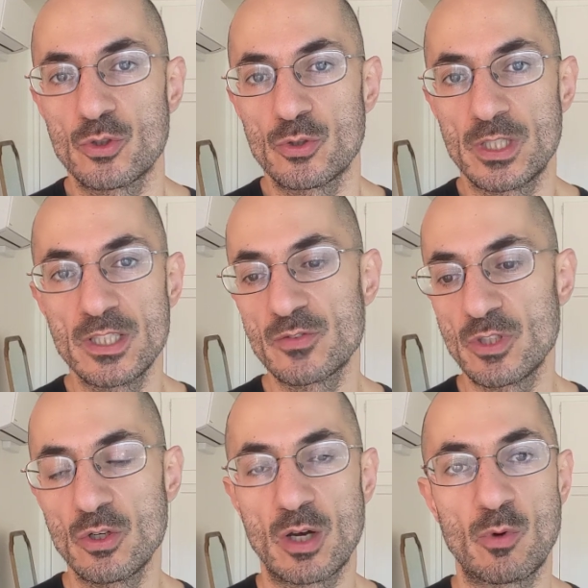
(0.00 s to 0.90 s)
In this
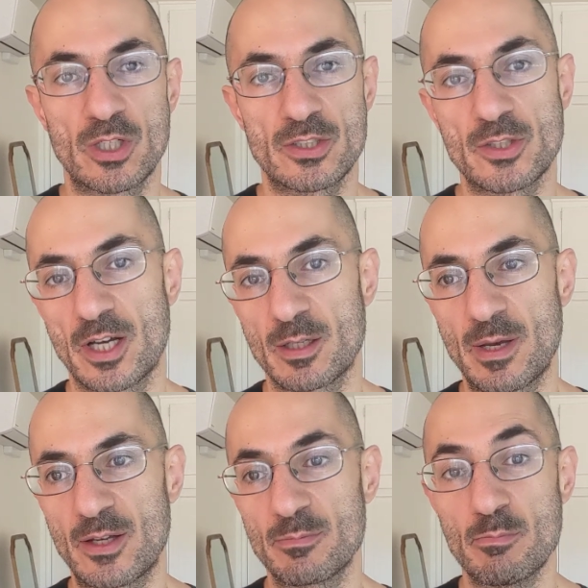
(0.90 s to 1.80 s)
video, I wanted to talk
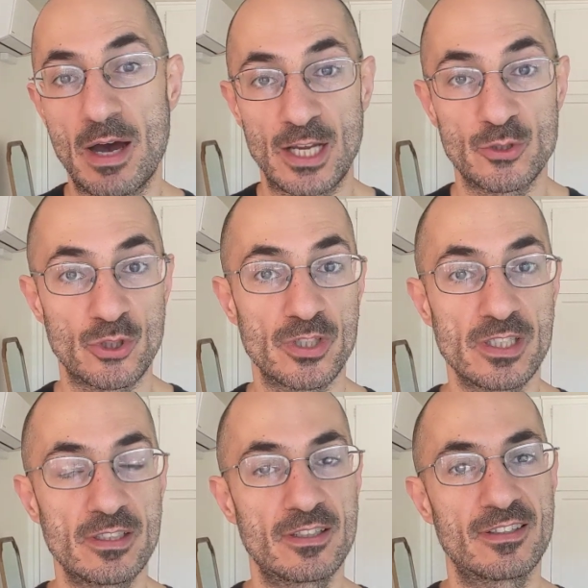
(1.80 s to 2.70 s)
about my
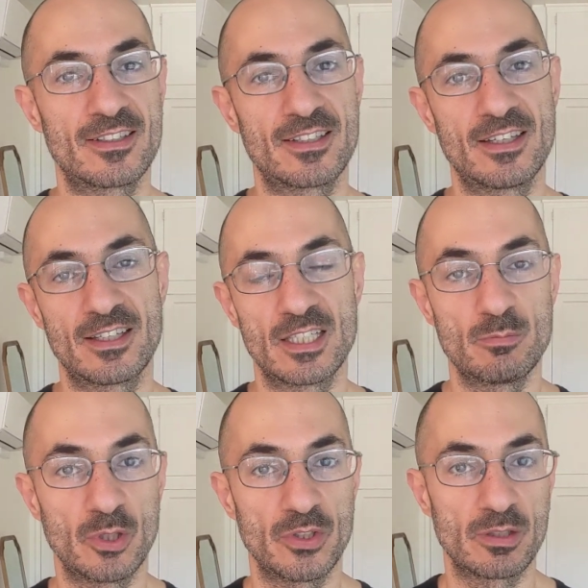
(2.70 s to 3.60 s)
journey in
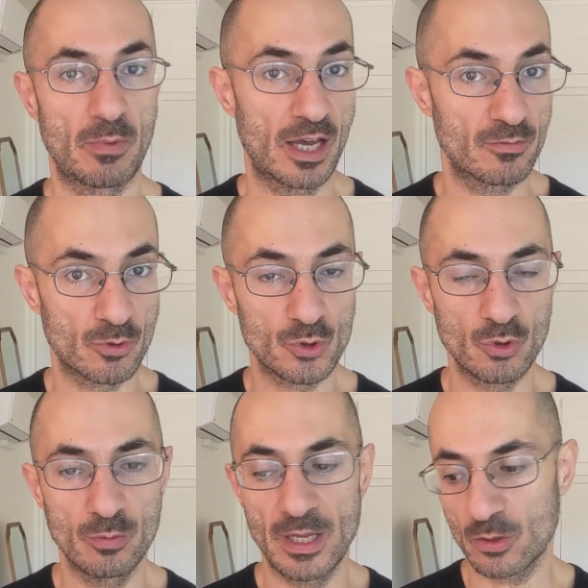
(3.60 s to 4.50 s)
building my
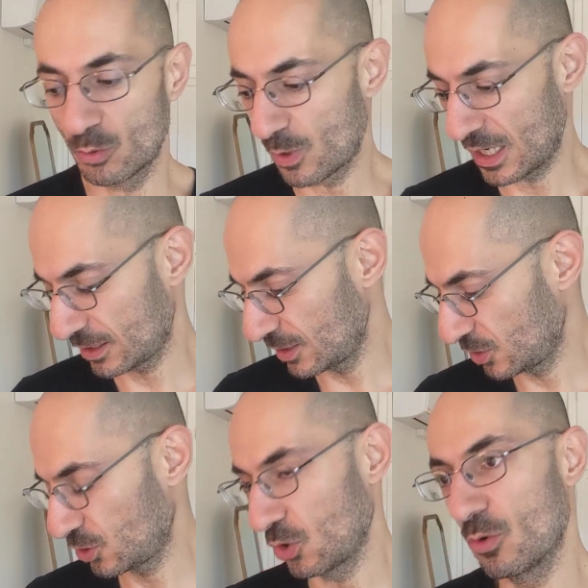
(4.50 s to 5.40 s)
virtual medical practice.